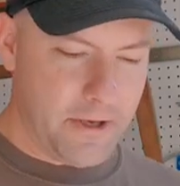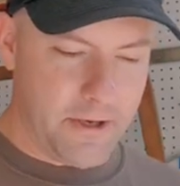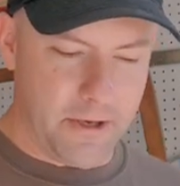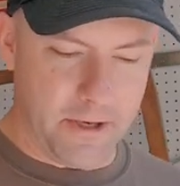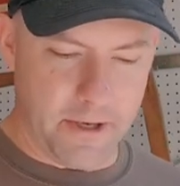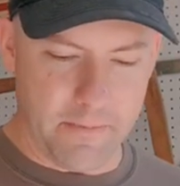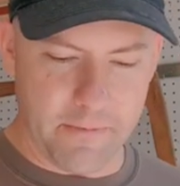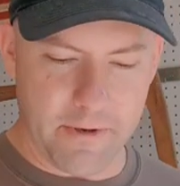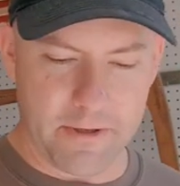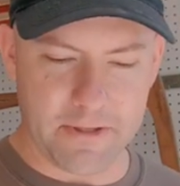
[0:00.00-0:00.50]

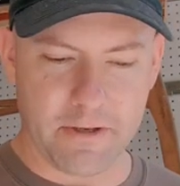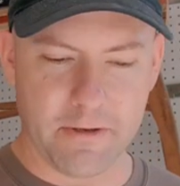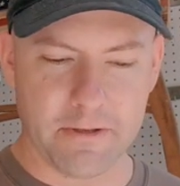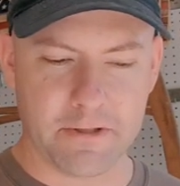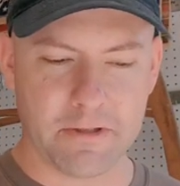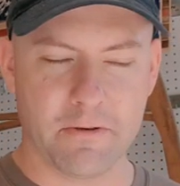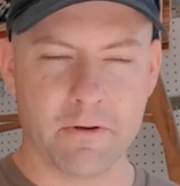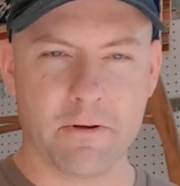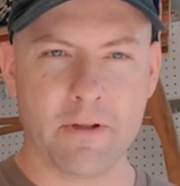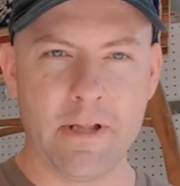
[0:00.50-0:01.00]
Um, there's
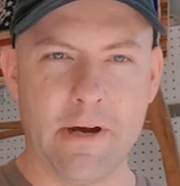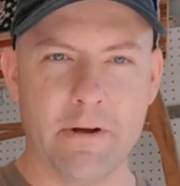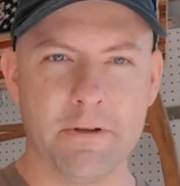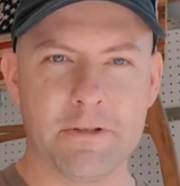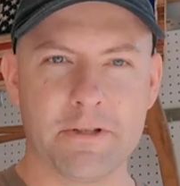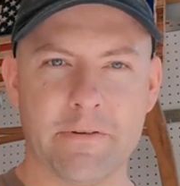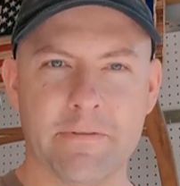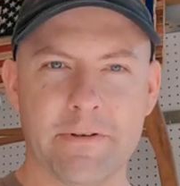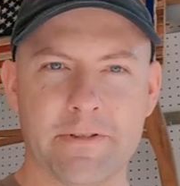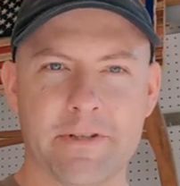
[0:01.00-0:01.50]
also
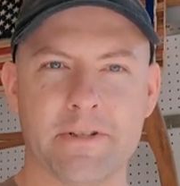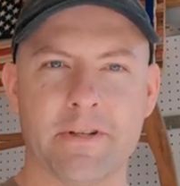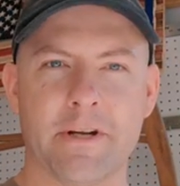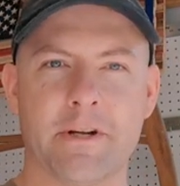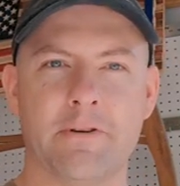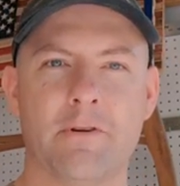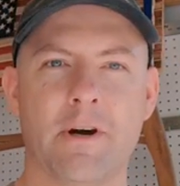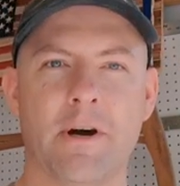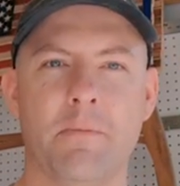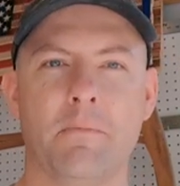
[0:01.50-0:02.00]
cloud services
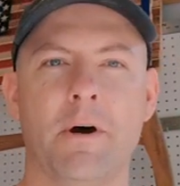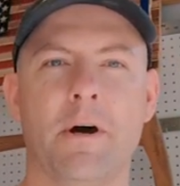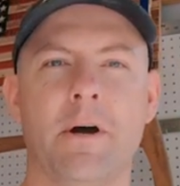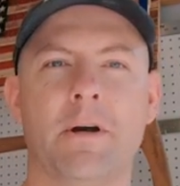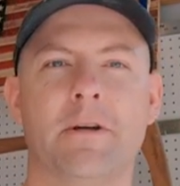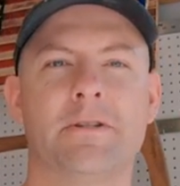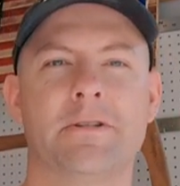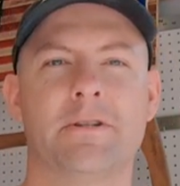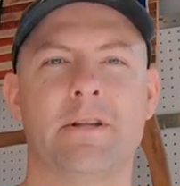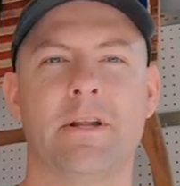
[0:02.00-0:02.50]
like
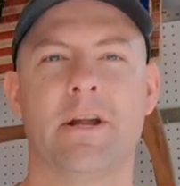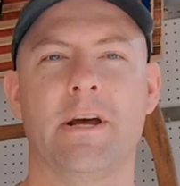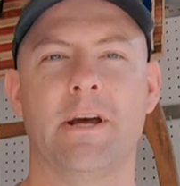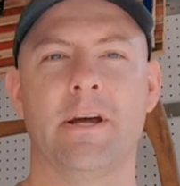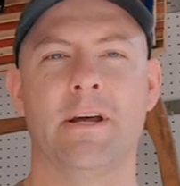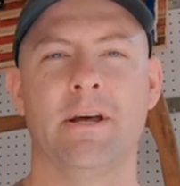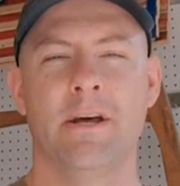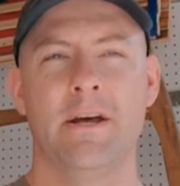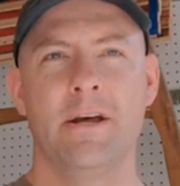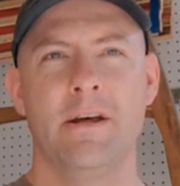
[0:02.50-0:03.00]
Dropbox that
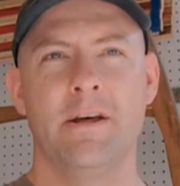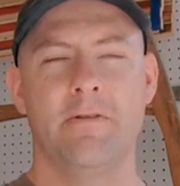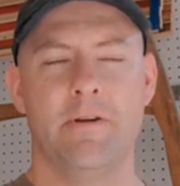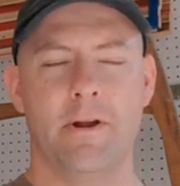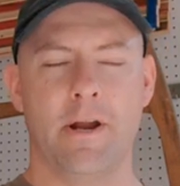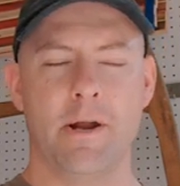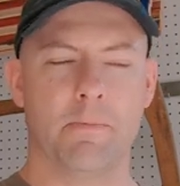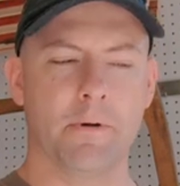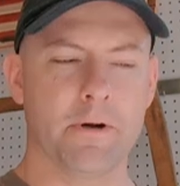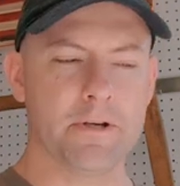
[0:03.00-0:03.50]
I
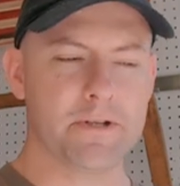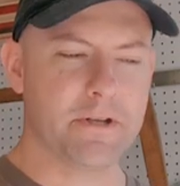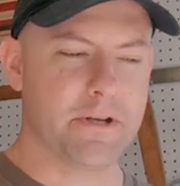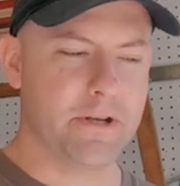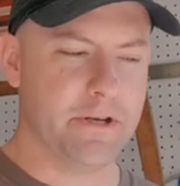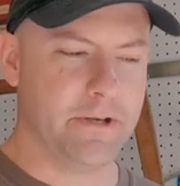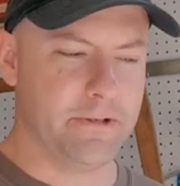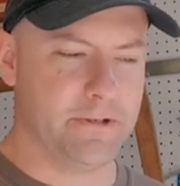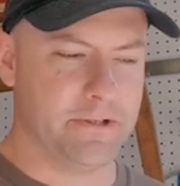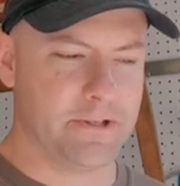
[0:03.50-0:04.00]
that I
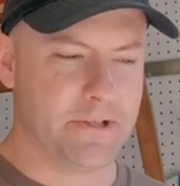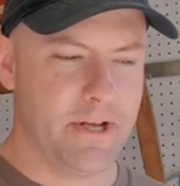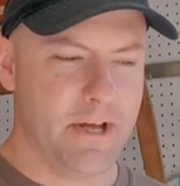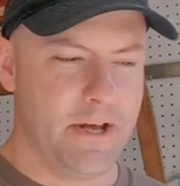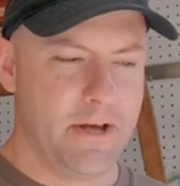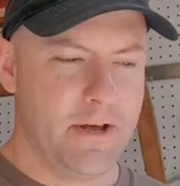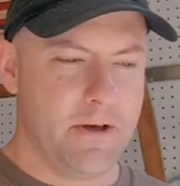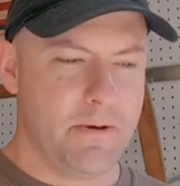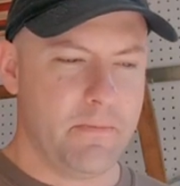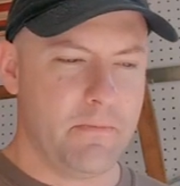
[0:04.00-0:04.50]
personally use.
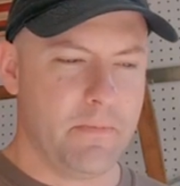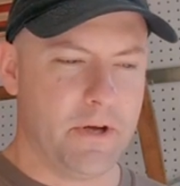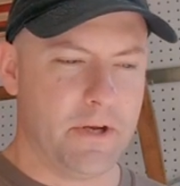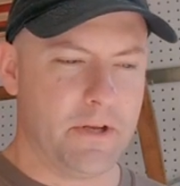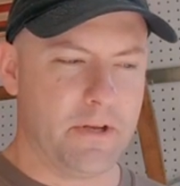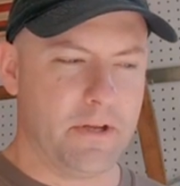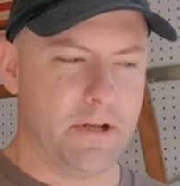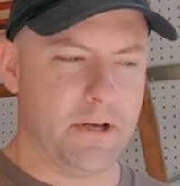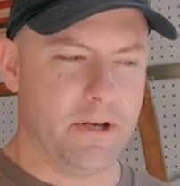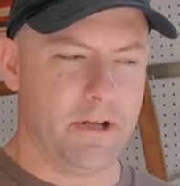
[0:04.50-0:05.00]

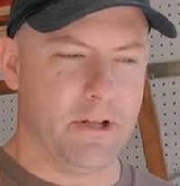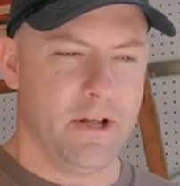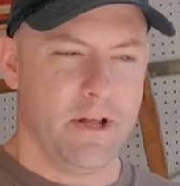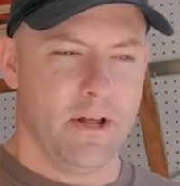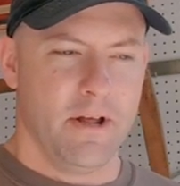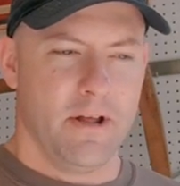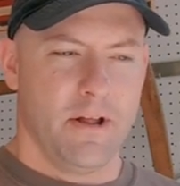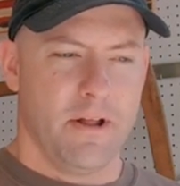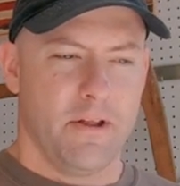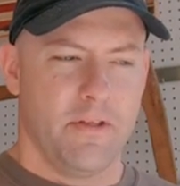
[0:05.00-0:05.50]
But uh,
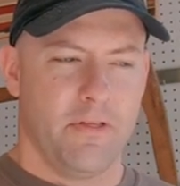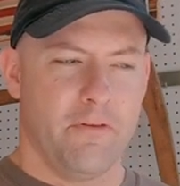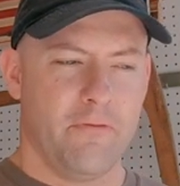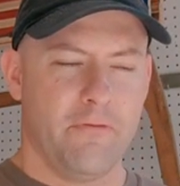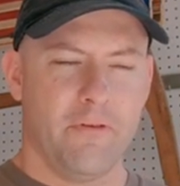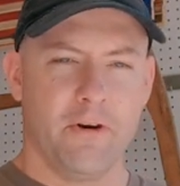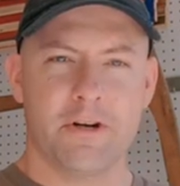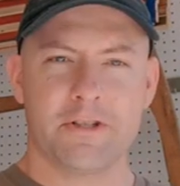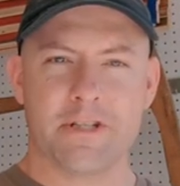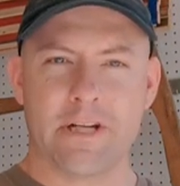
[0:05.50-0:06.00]
the
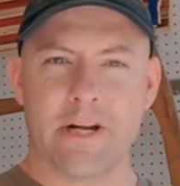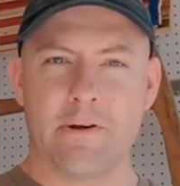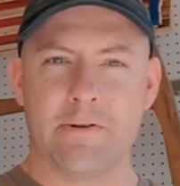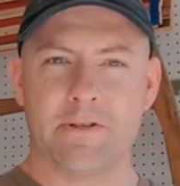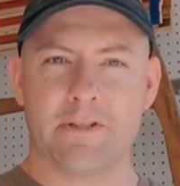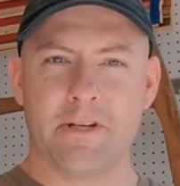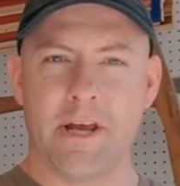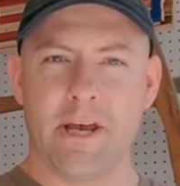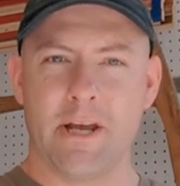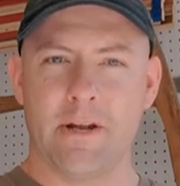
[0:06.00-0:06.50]
footage that I
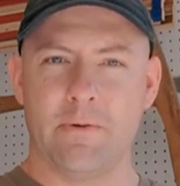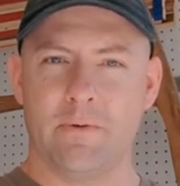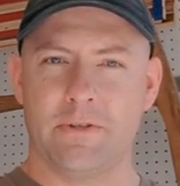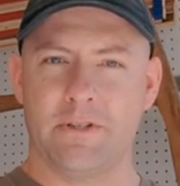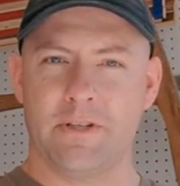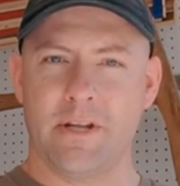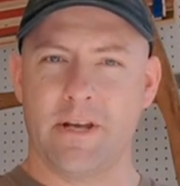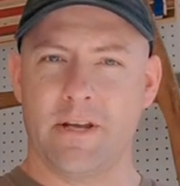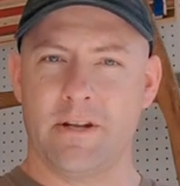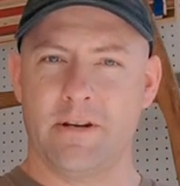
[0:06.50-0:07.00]
was taking
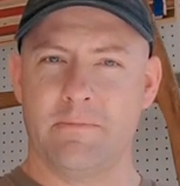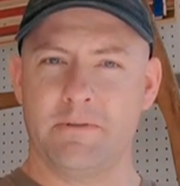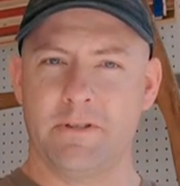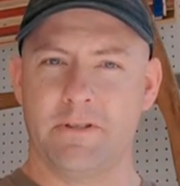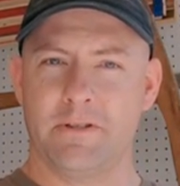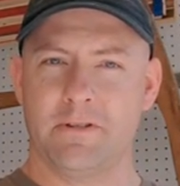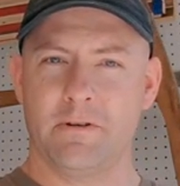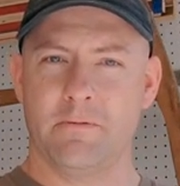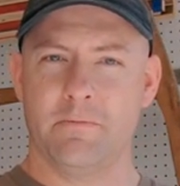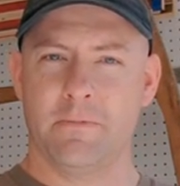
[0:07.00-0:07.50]
was taking up
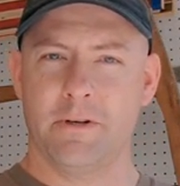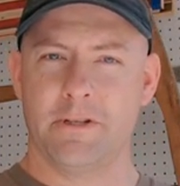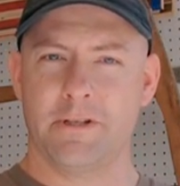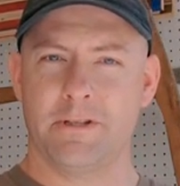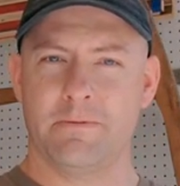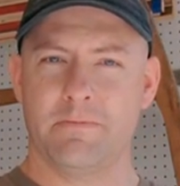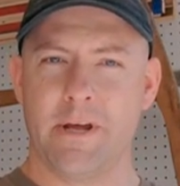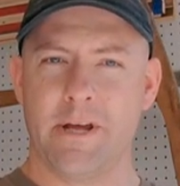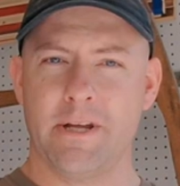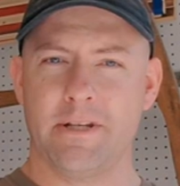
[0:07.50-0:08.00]
so much
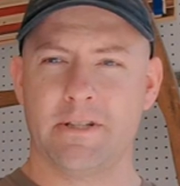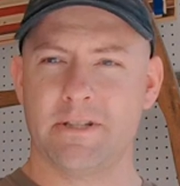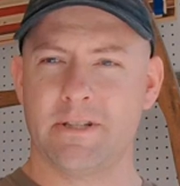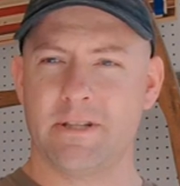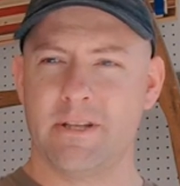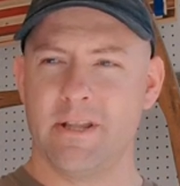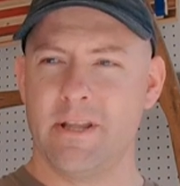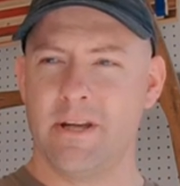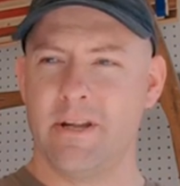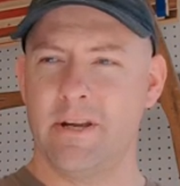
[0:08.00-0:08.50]

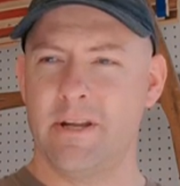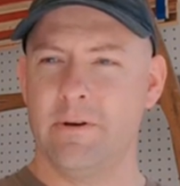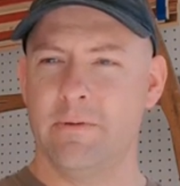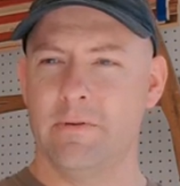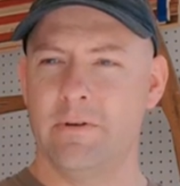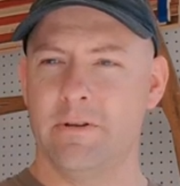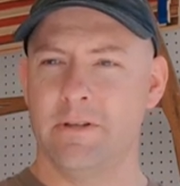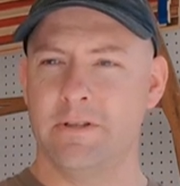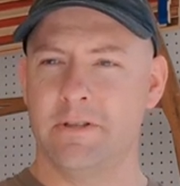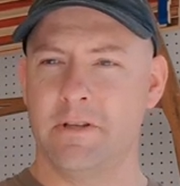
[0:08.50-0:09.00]
space that it
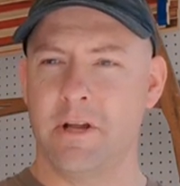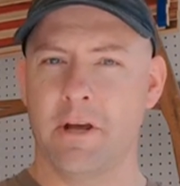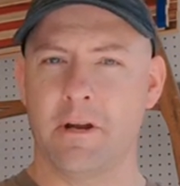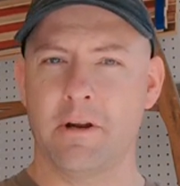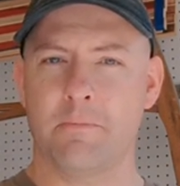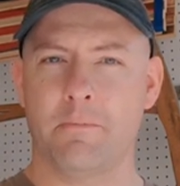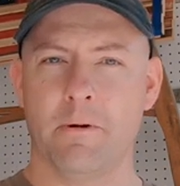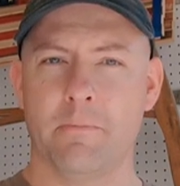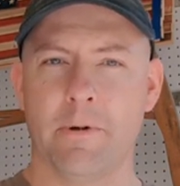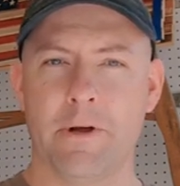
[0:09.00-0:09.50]
was
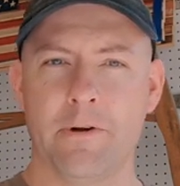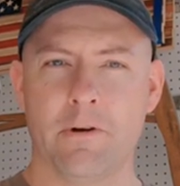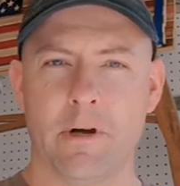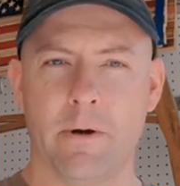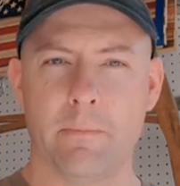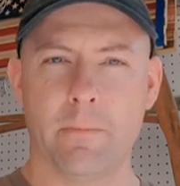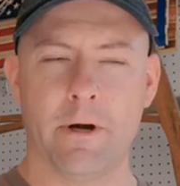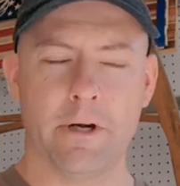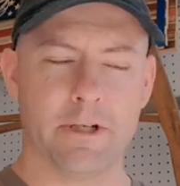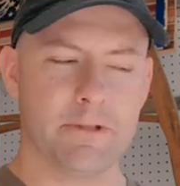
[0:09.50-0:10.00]
taking up all my
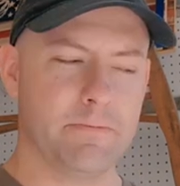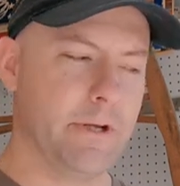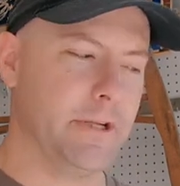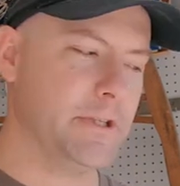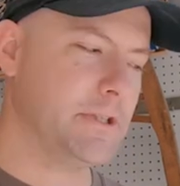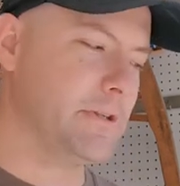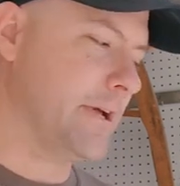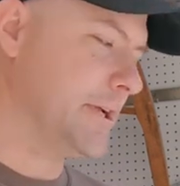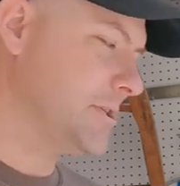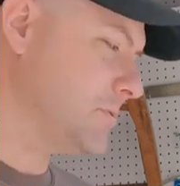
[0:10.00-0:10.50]
Dropbox
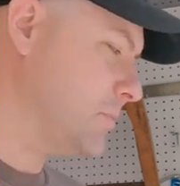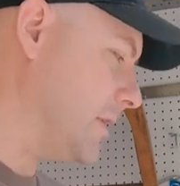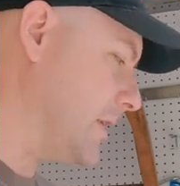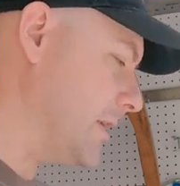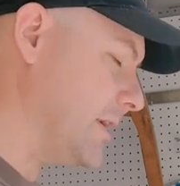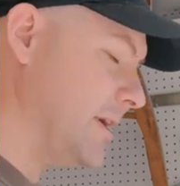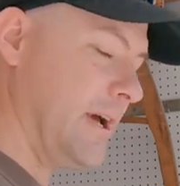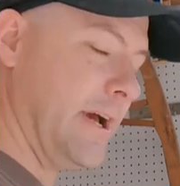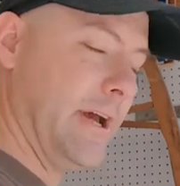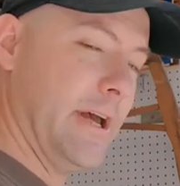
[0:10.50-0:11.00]
space. So that's
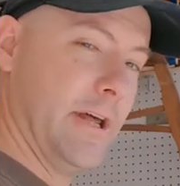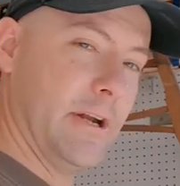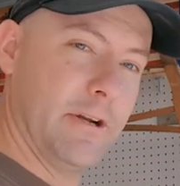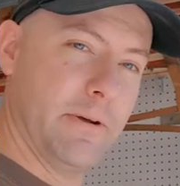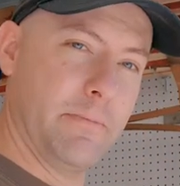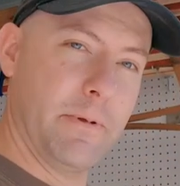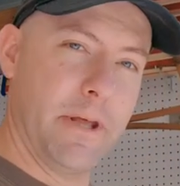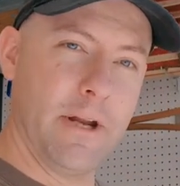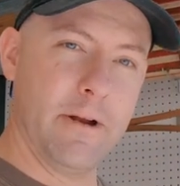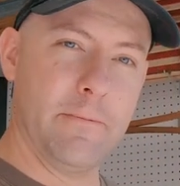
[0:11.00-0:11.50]
why I ended
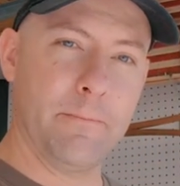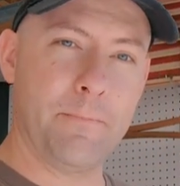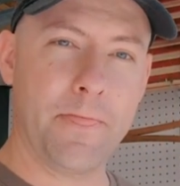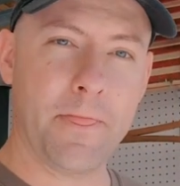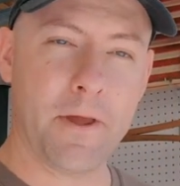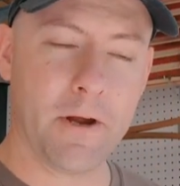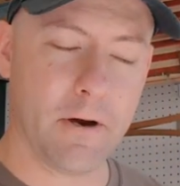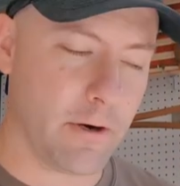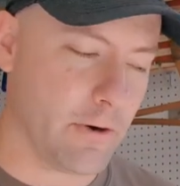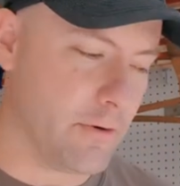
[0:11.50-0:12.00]
up getting
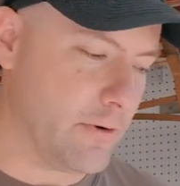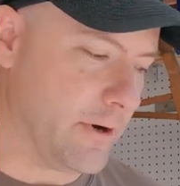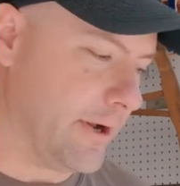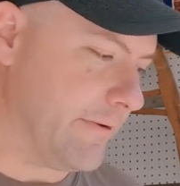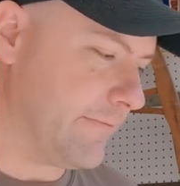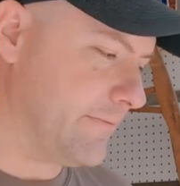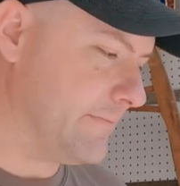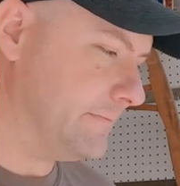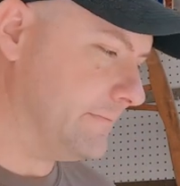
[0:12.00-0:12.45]
a hard drive.